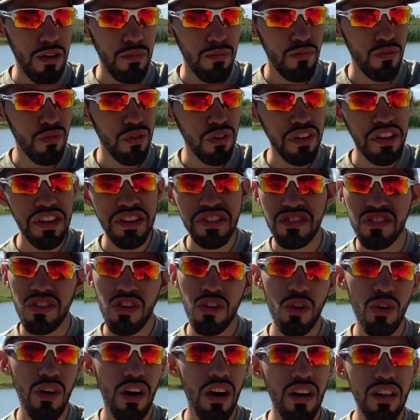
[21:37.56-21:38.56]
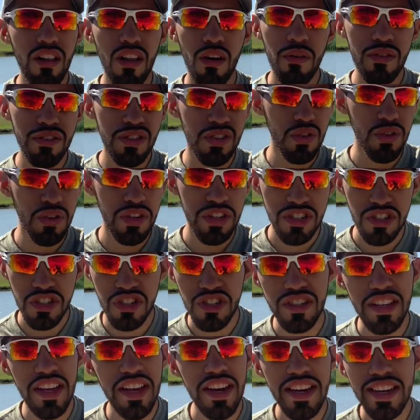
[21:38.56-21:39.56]
Really subtle. All I was doing is
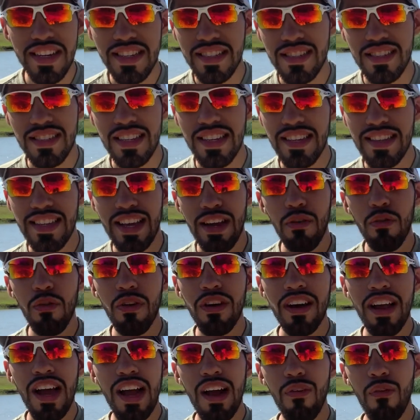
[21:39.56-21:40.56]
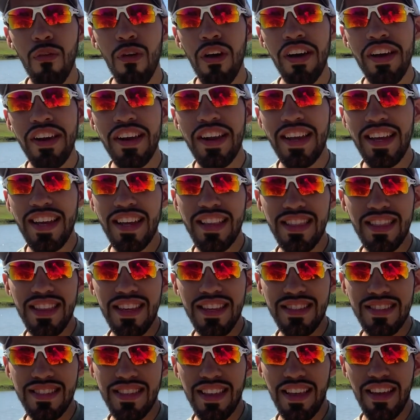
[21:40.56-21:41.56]
just letting it sink. They were not wanting to eat
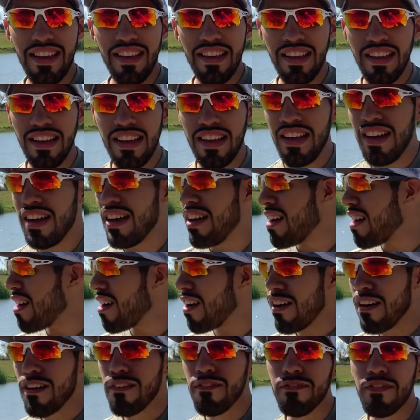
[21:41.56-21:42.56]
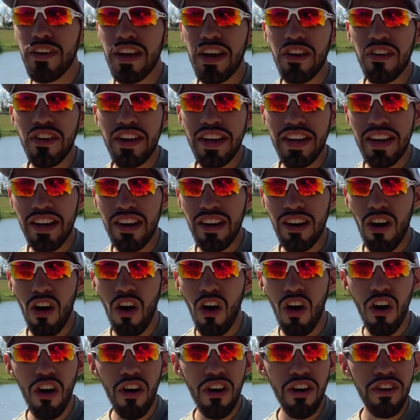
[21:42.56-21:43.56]
this thing very
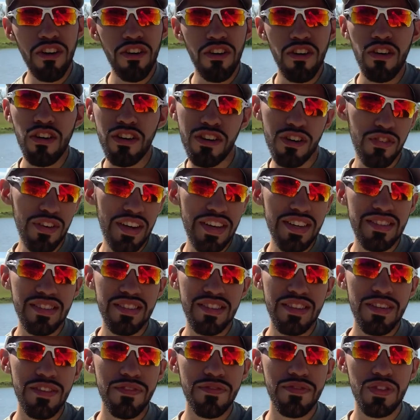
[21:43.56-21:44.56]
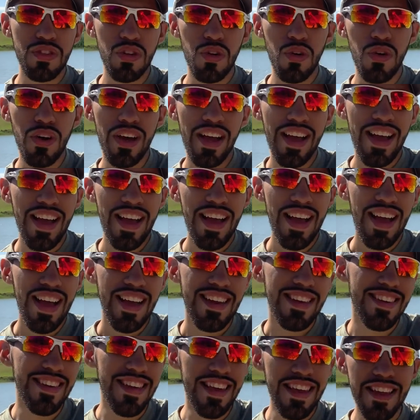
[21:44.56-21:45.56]
hard or aggressive. So
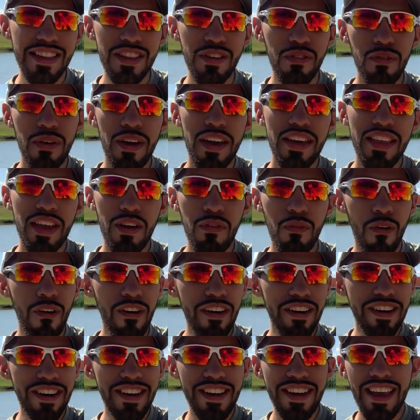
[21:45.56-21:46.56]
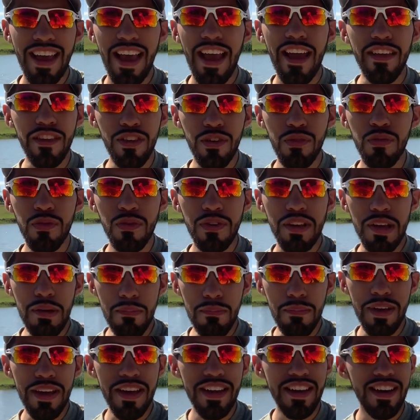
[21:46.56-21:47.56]
did it the way they wanted it and you will
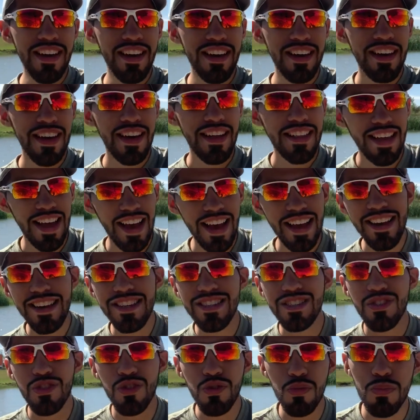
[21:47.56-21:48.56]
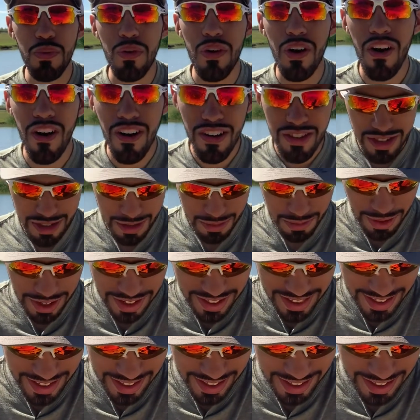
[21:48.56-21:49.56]
get bit. That is super awesome
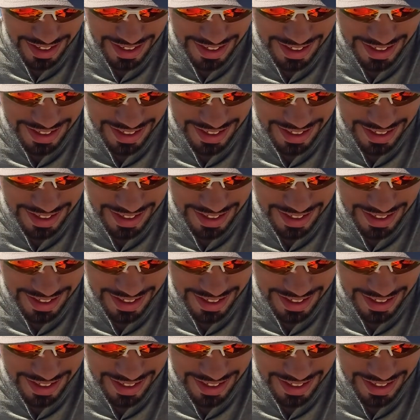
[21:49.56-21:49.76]
right there.